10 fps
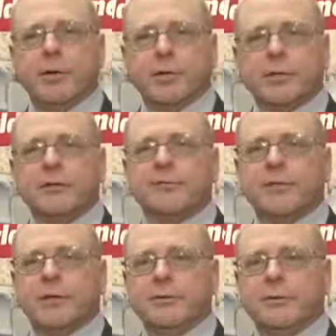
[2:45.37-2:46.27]
product life
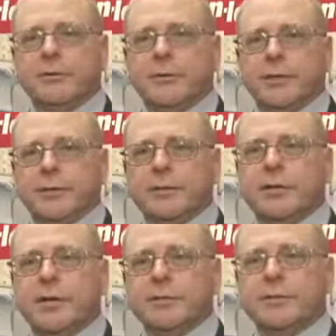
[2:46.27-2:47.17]
cycle and
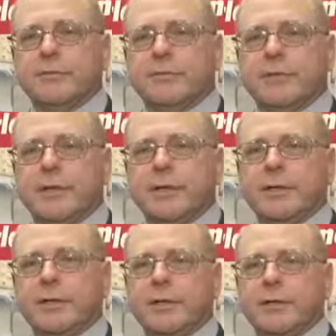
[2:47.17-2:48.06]
cost
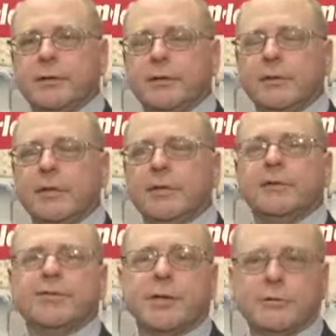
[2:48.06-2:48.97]
of
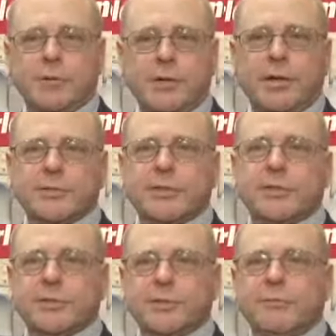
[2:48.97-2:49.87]
life cycle
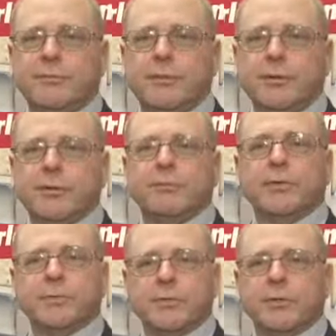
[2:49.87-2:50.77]
costing and so forth
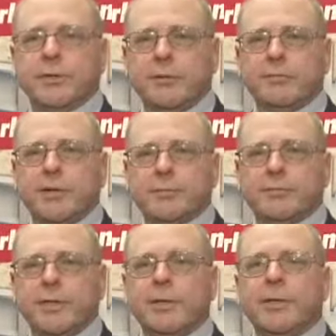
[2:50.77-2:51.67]
and return on
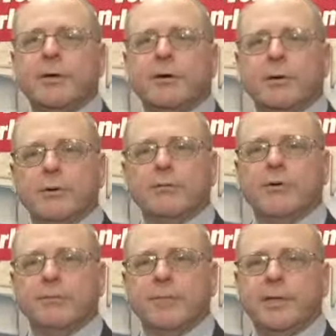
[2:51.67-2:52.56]
investment are
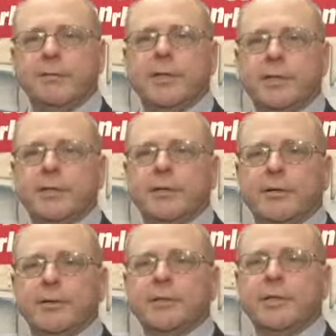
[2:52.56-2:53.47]
over many, many
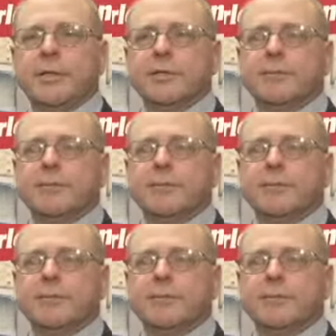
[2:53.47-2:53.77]
years.